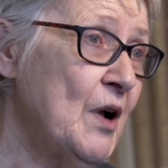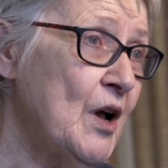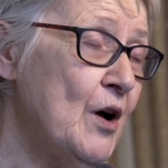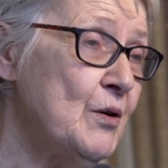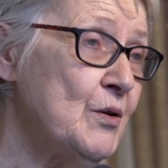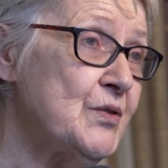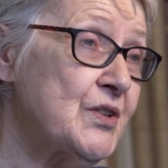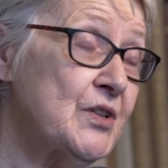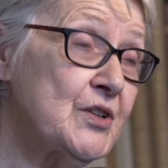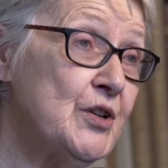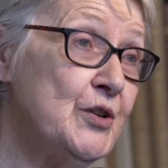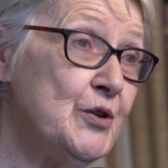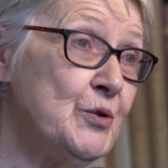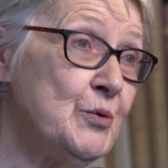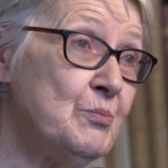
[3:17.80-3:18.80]
goes
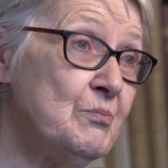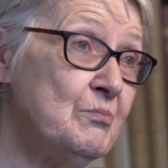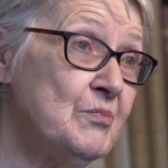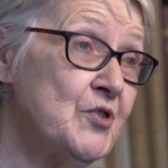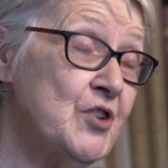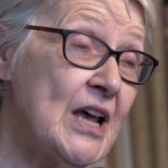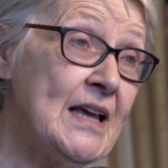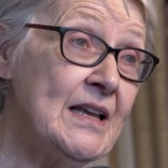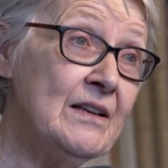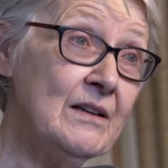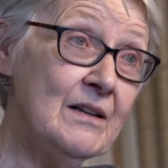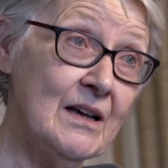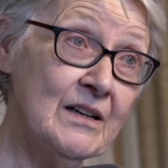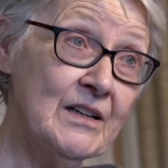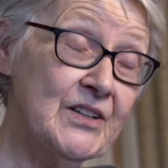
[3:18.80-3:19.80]
to
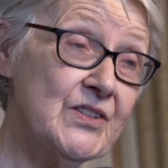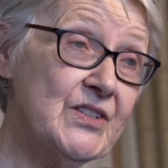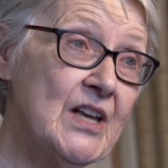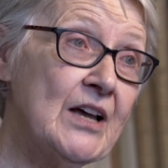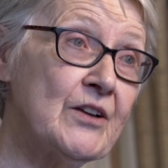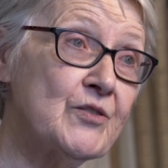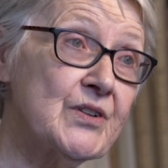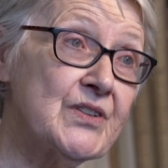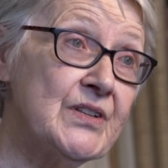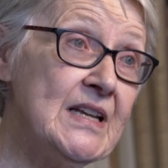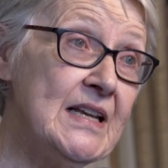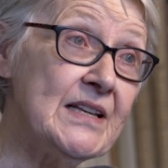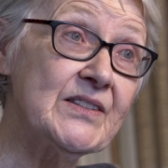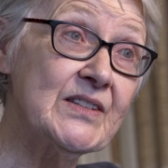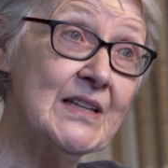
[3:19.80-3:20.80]
Jane and Cassandra's
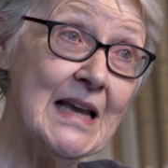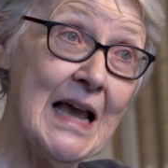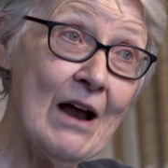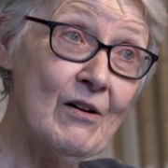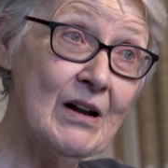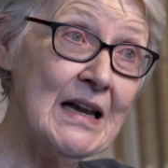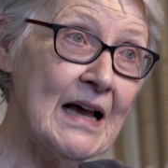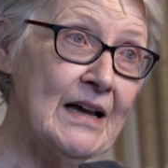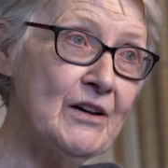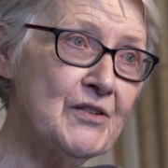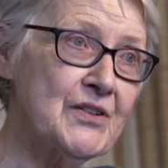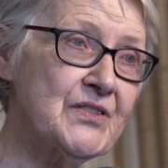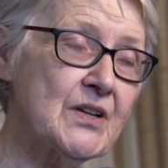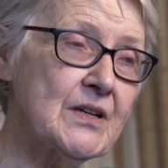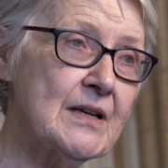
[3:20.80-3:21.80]
niece, Caroline
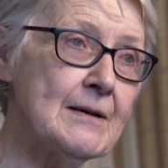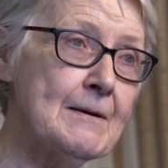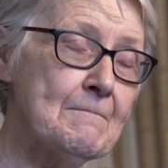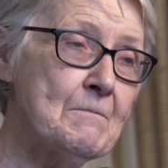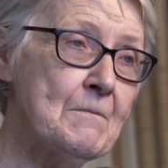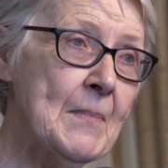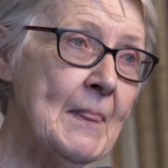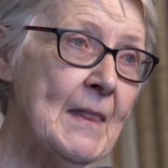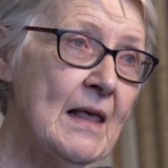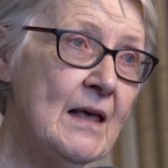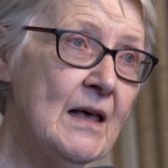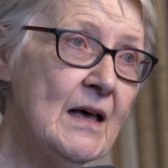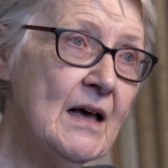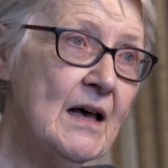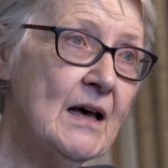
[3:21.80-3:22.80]
Austen.
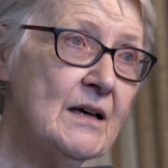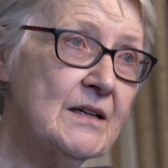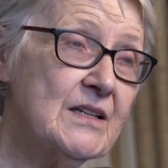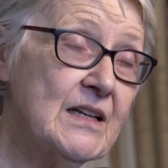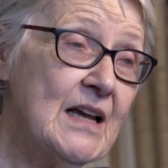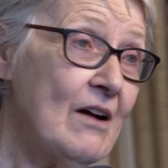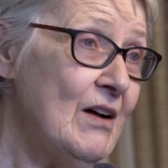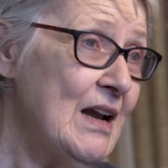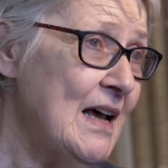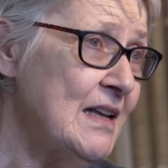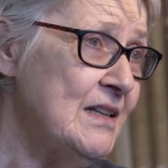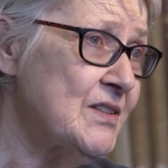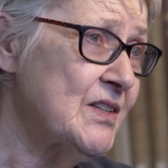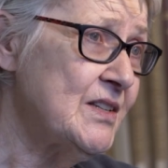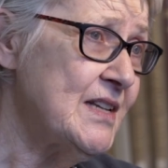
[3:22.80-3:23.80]
At
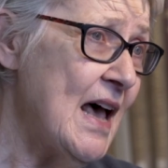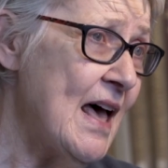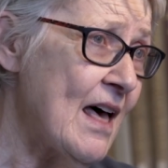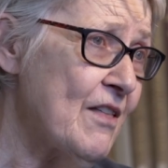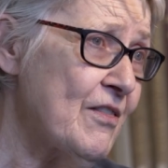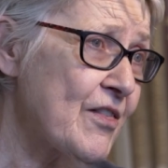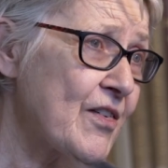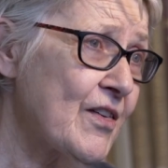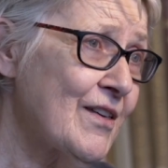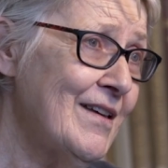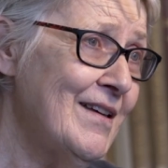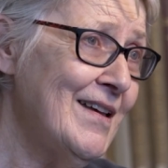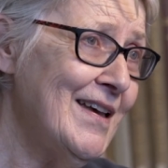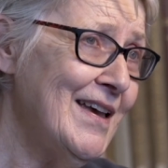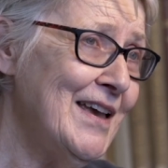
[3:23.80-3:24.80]
Caroline's death,
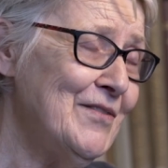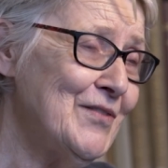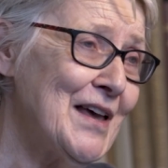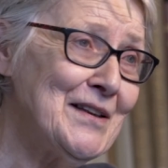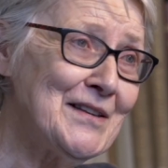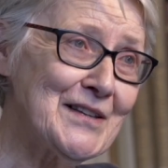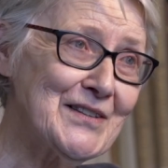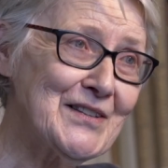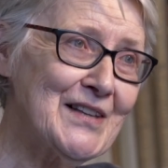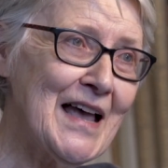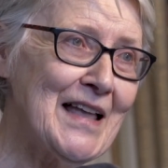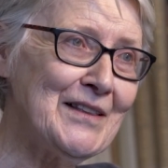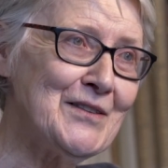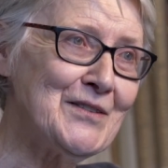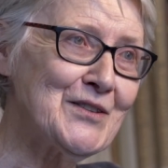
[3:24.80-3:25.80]
it then
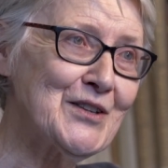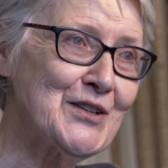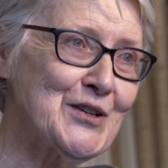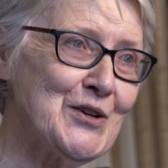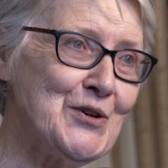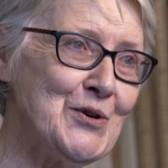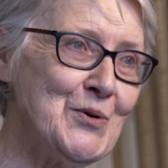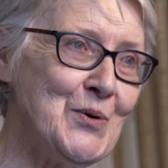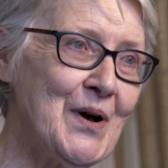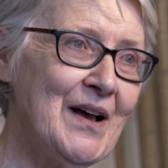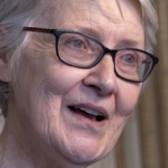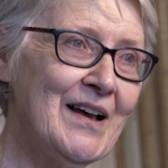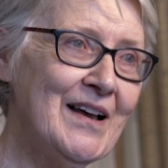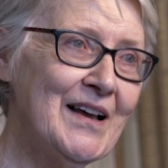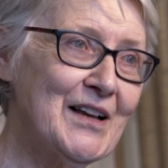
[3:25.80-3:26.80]
descends to
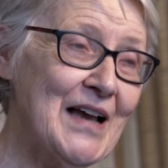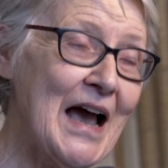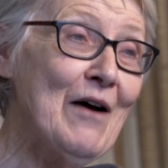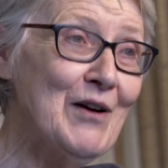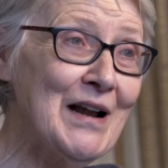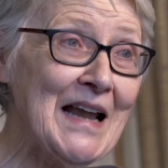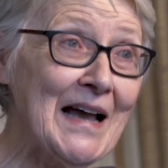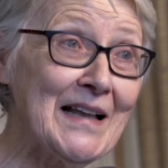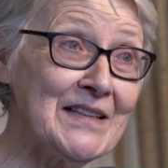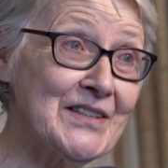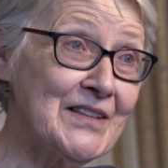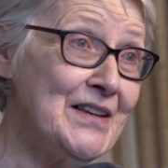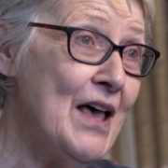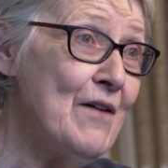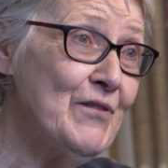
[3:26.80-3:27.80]
Caroline's
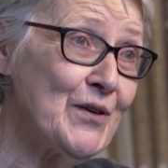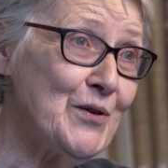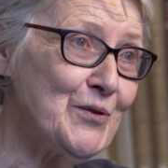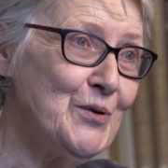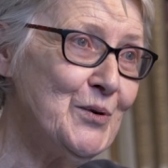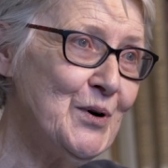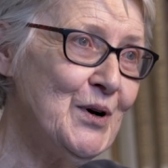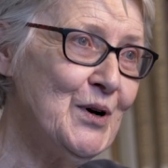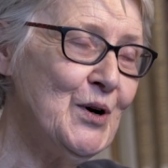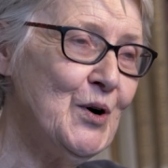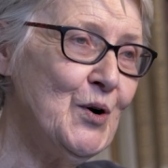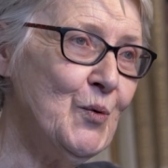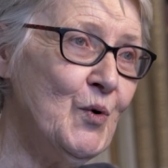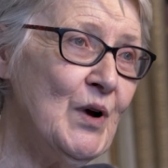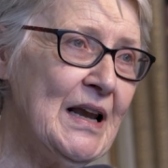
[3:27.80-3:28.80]
nephew,
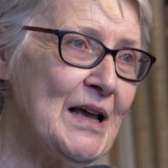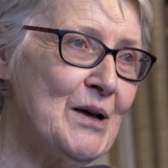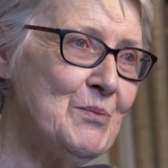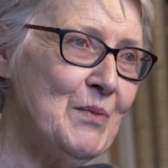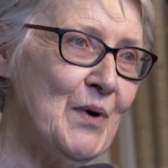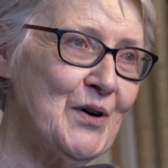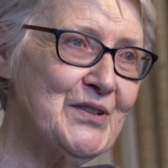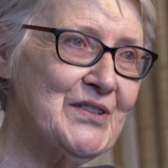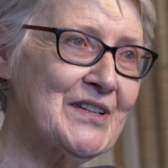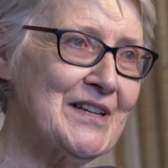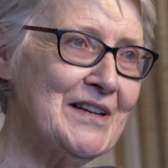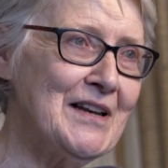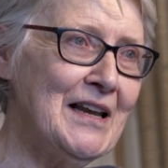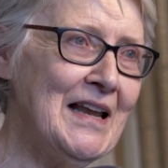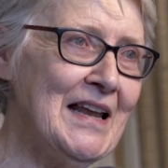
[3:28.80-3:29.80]
William
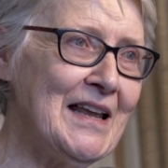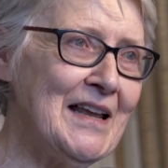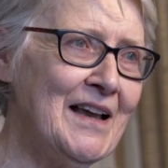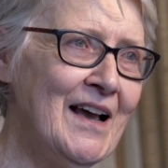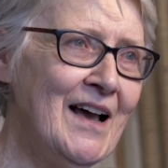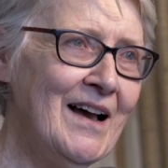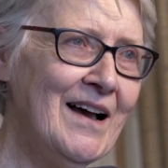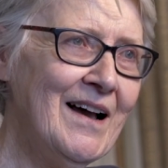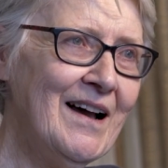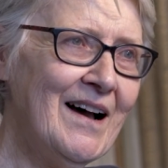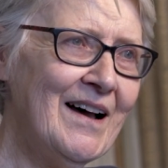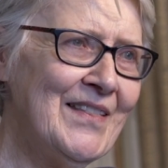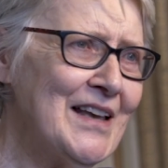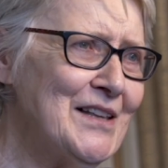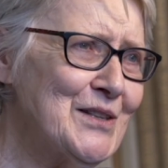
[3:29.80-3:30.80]
Austen Lee,
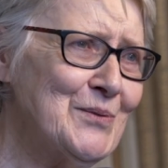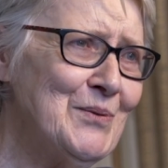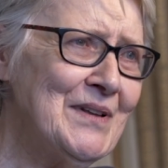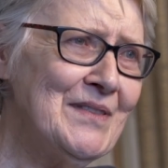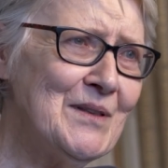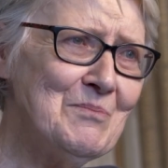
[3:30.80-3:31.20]
and that's when the